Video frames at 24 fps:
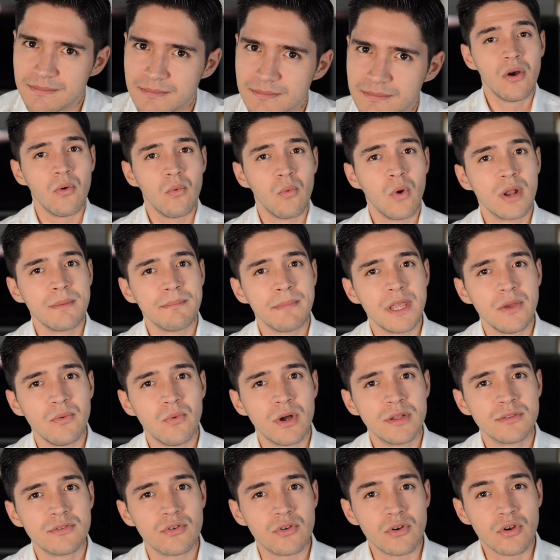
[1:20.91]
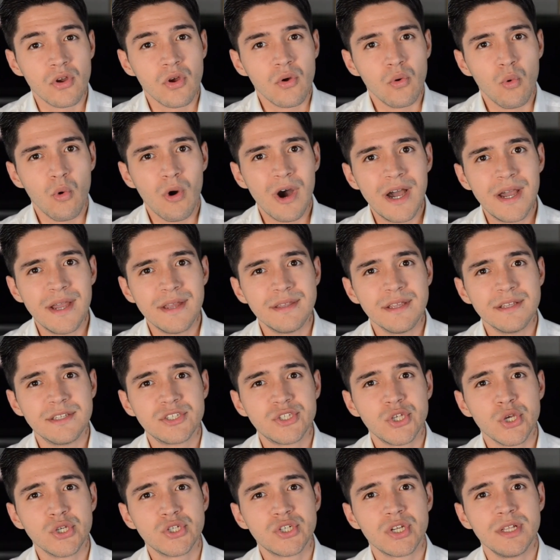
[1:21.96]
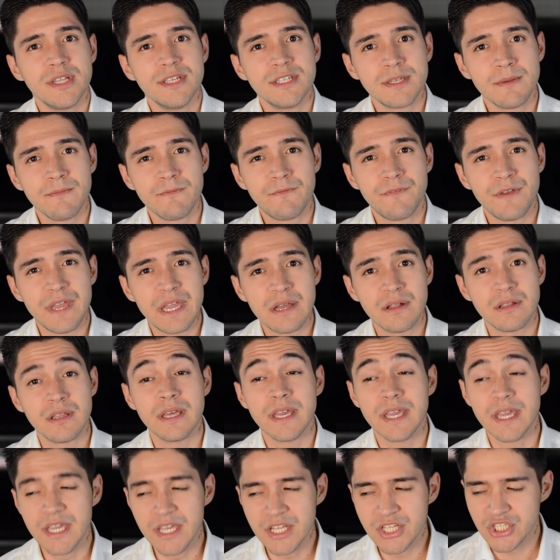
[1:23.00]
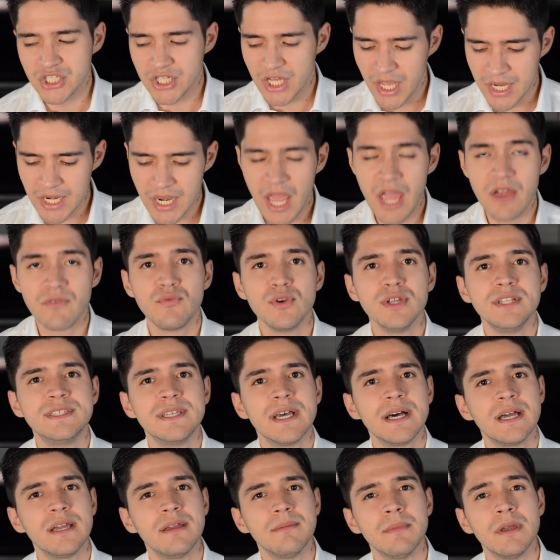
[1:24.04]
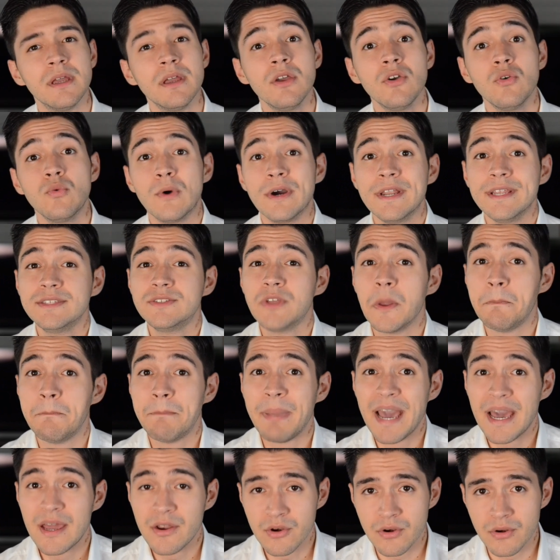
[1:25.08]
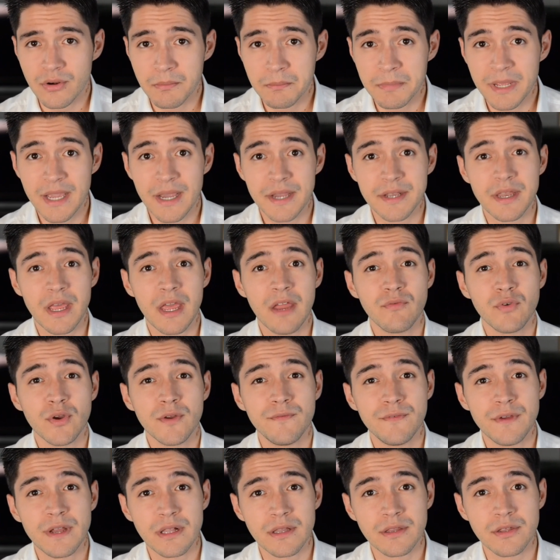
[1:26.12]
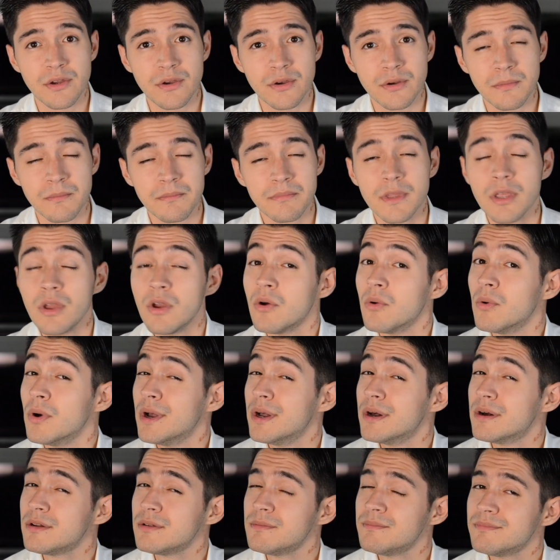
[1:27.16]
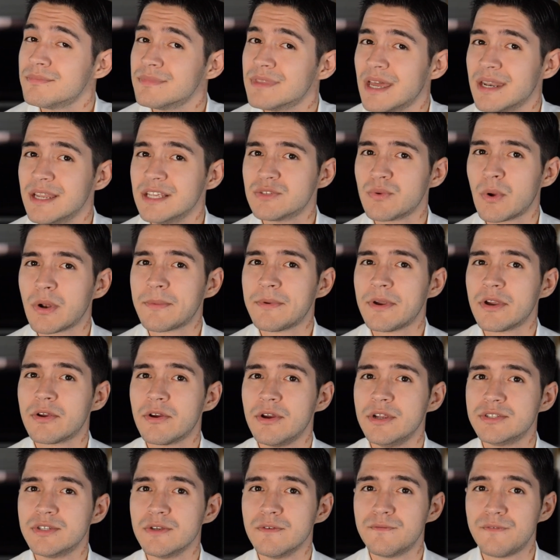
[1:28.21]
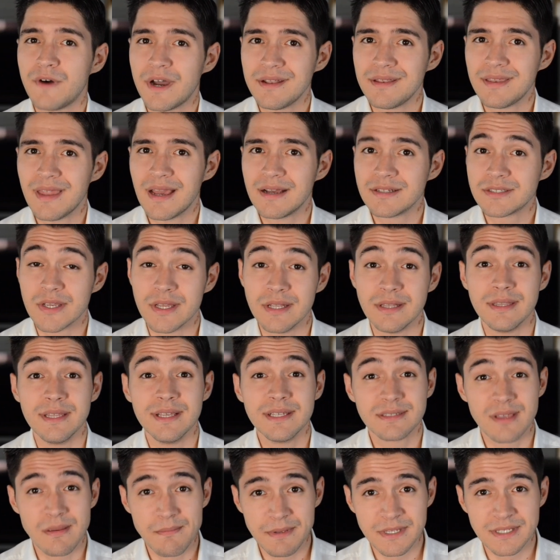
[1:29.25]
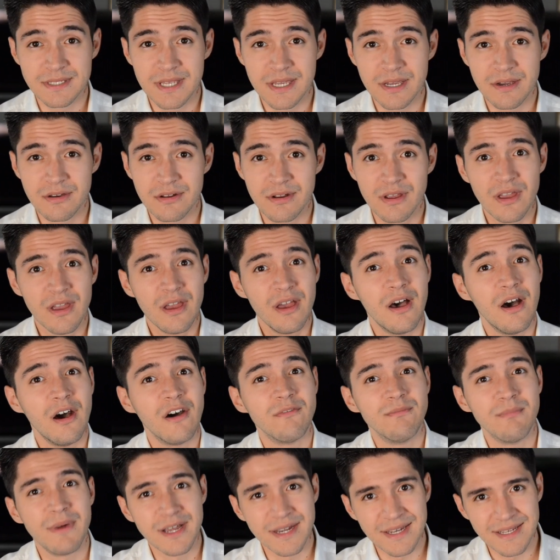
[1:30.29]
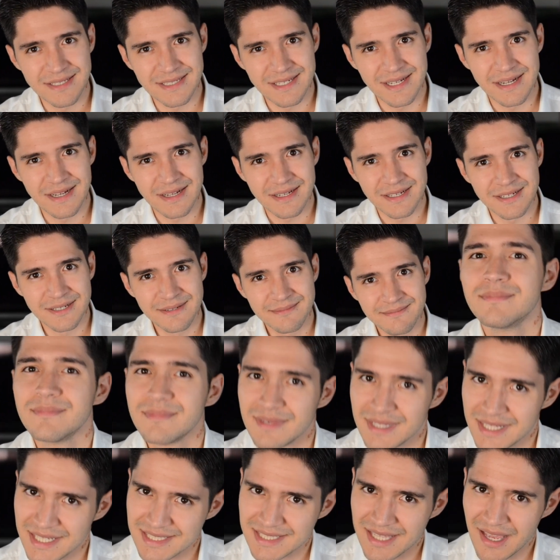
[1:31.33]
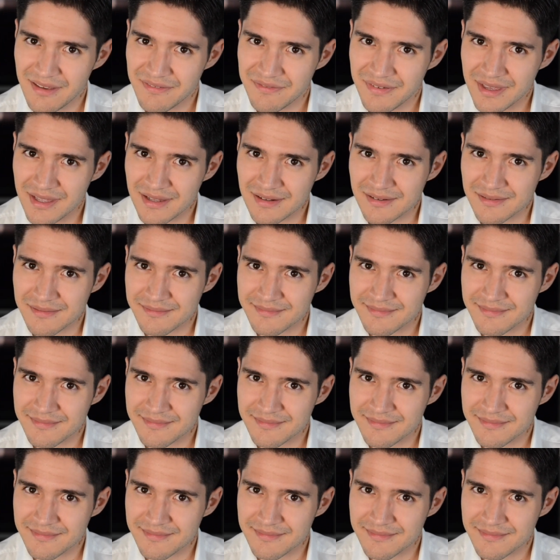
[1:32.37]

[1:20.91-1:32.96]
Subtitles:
One may wonder, why did socialism fail each and every time? What is the pattern behind every failure? Well, that is what we are going to find out in this episode of Money Talk. Let's dive in.